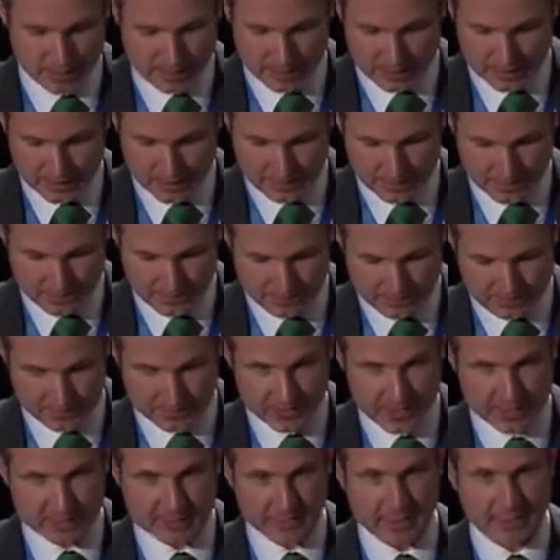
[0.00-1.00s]

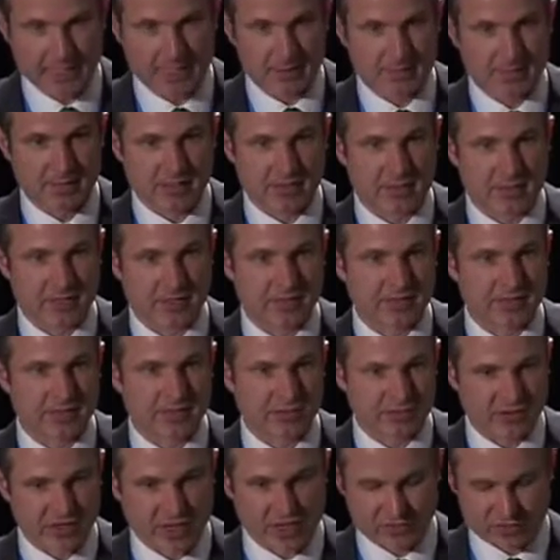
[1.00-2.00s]
Canadian Medical
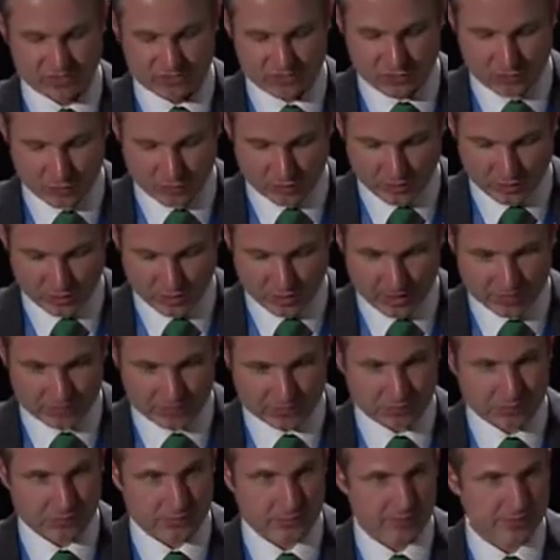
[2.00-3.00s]
Association Journal.
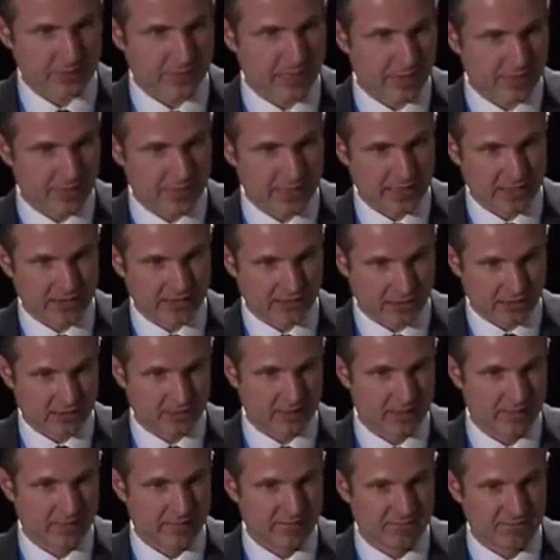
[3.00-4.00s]
So I think it's
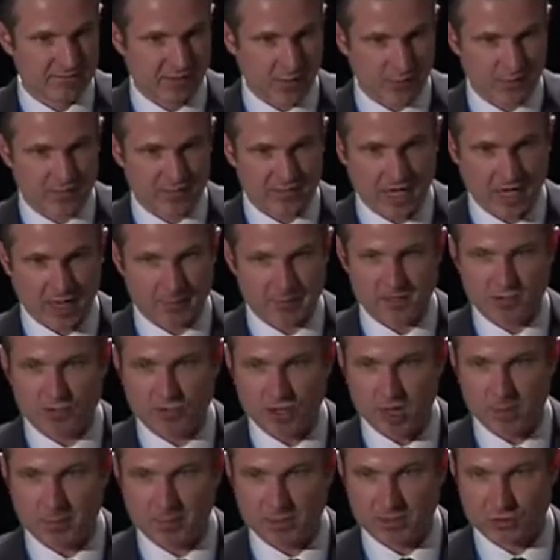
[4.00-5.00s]
a very timely
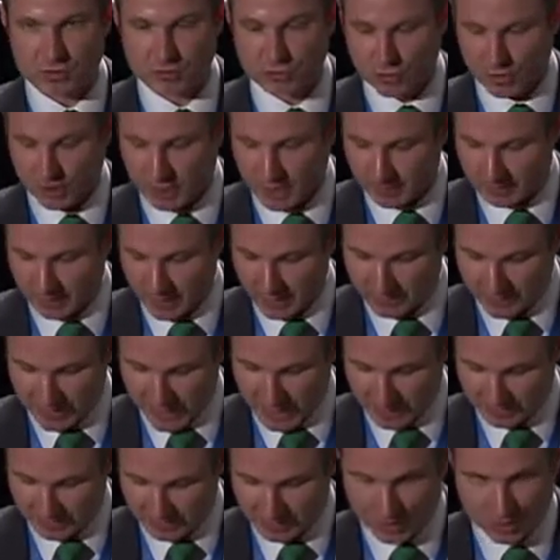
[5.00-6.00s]
topic to talk about
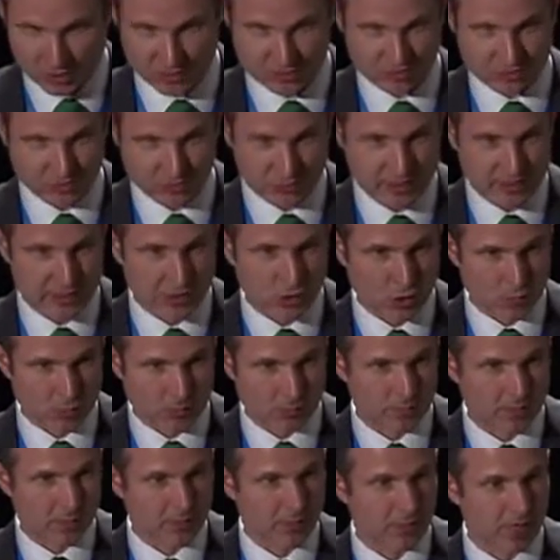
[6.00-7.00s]
that because we know
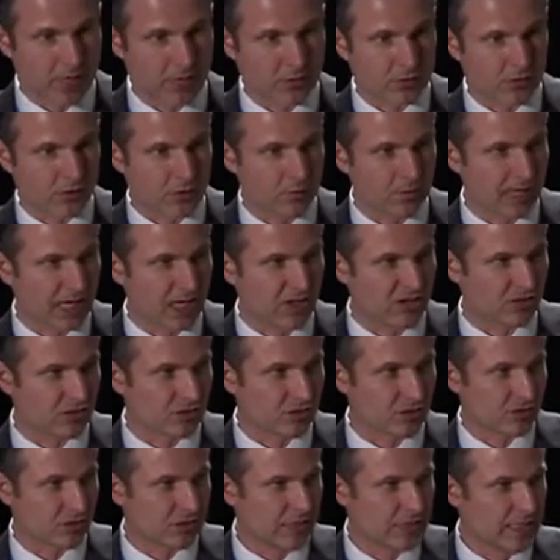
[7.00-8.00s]
what we apply to the
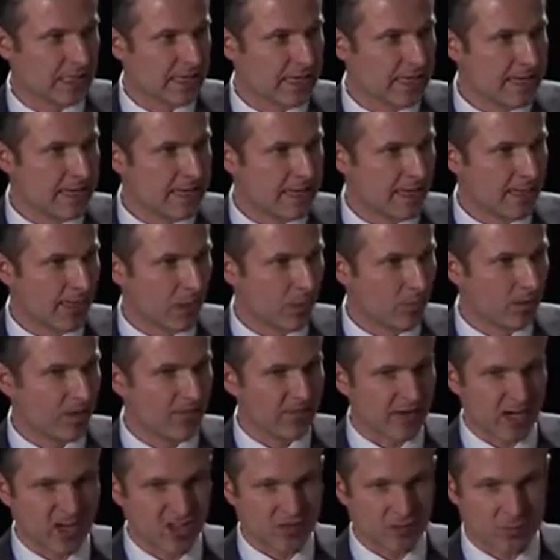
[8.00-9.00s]
patient. We
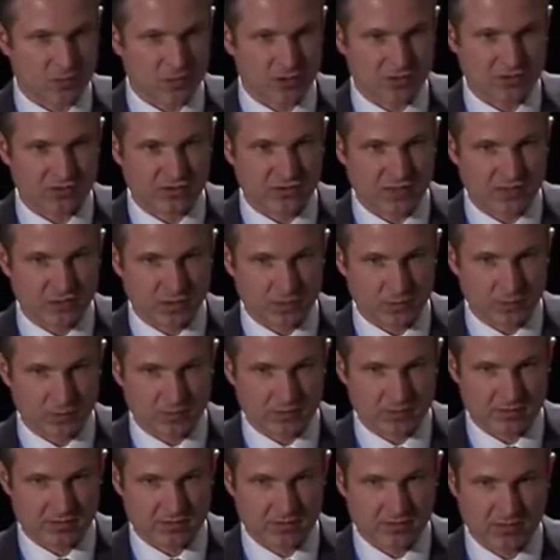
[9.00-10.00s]
have experts that know
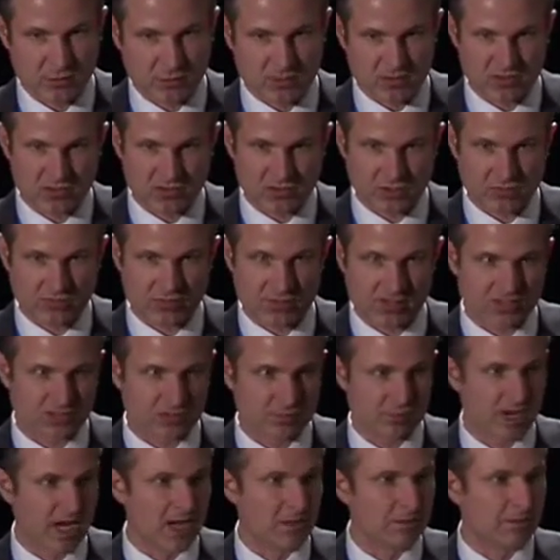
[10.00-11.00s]
what the risk of
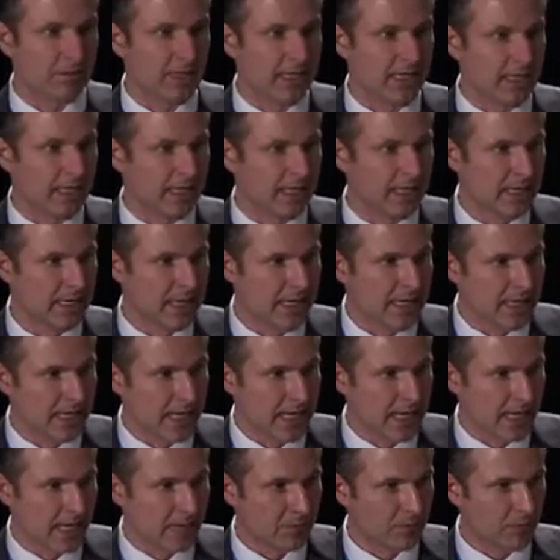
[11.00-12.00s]
this might be,
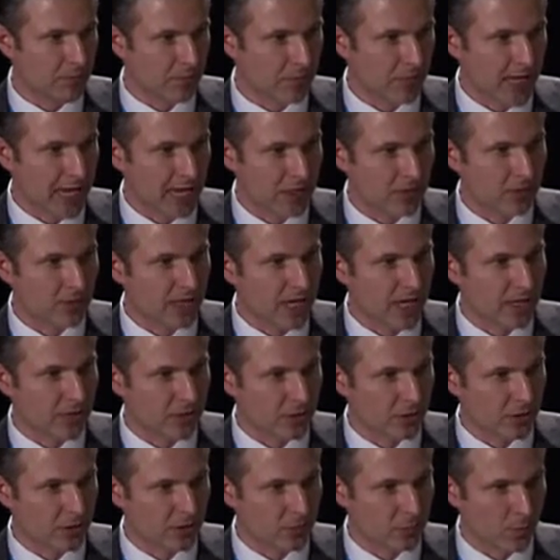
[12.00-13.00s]
and we want to
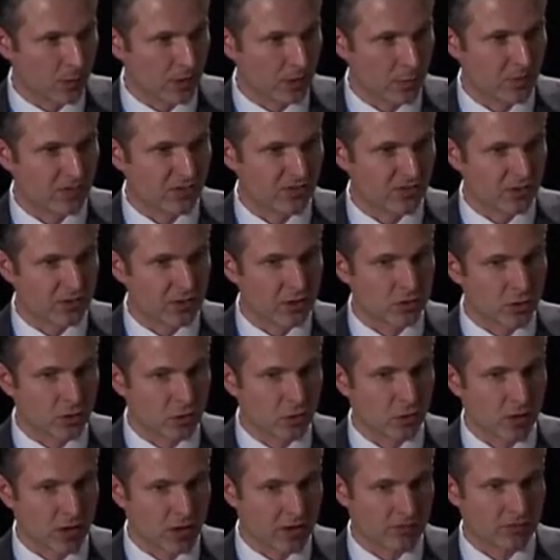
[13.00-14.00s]
educate on whether we still
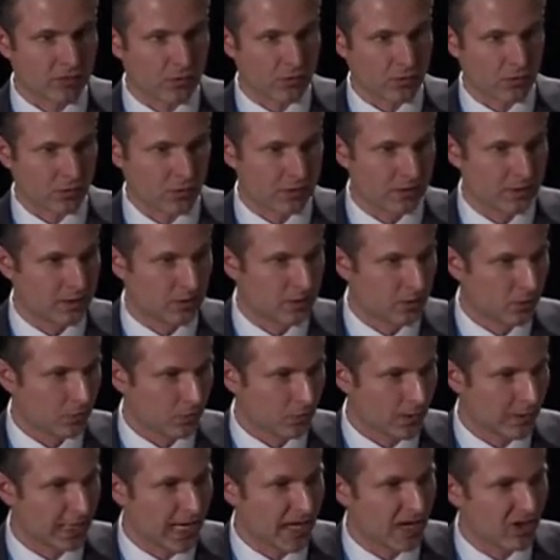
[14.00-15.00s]
go on for
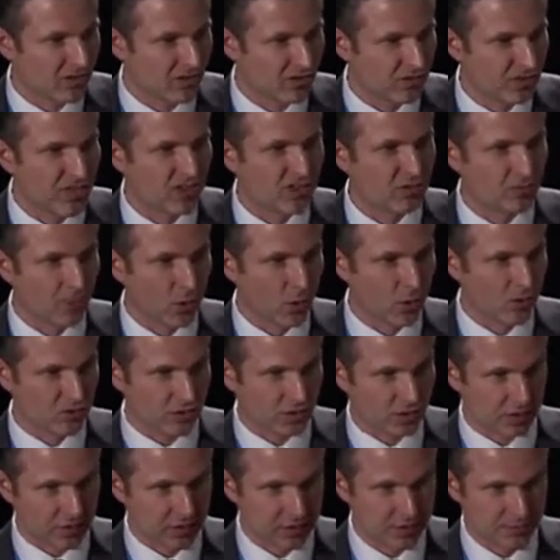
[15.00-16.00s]
radiation
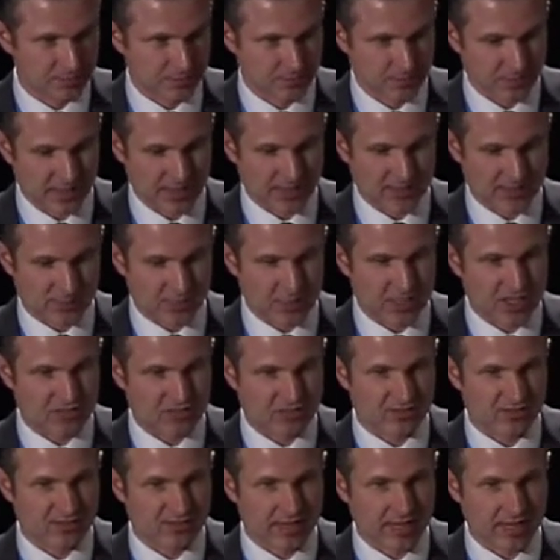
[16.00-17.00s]
exposure
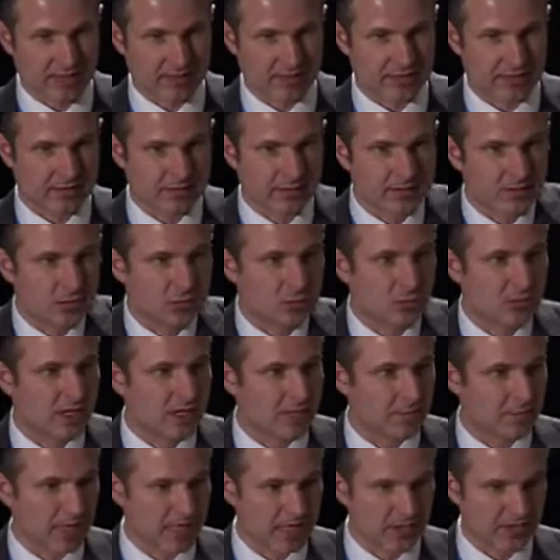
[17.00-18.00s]
examinations like
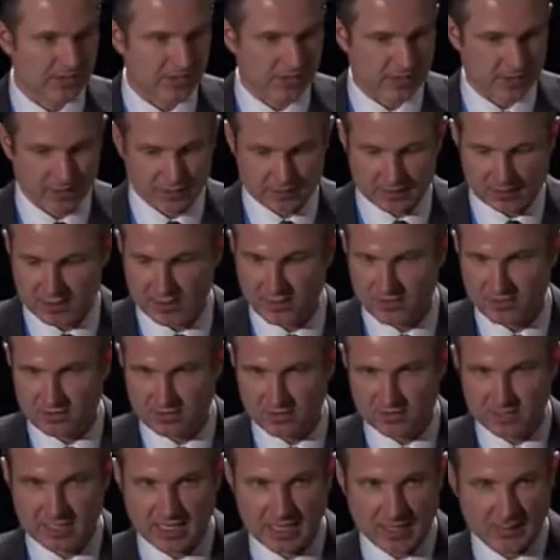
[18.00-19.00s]
nuclear medicine,
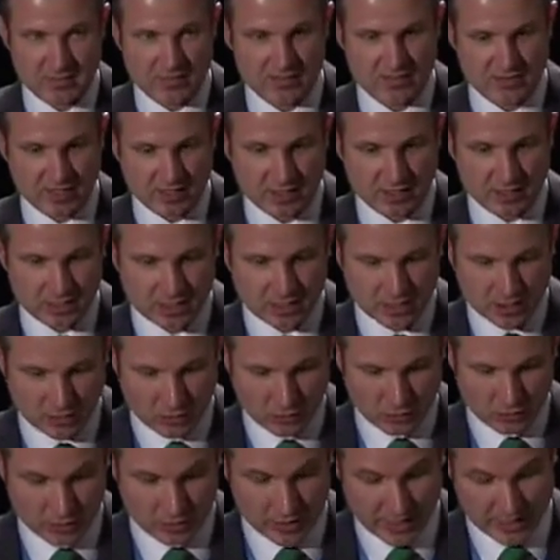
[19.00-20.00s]
CT imaging,
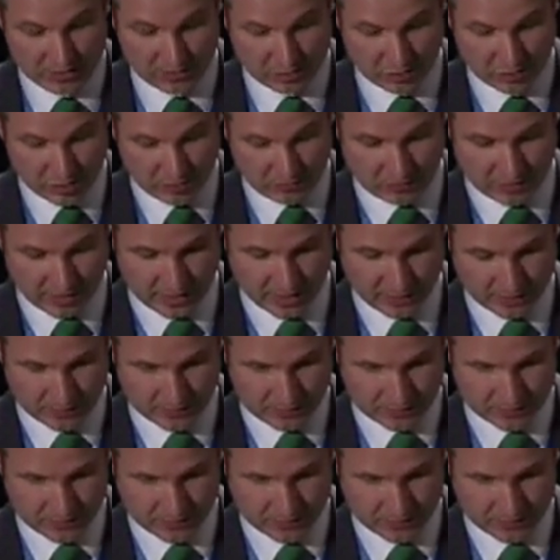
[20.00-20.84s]
or angiography.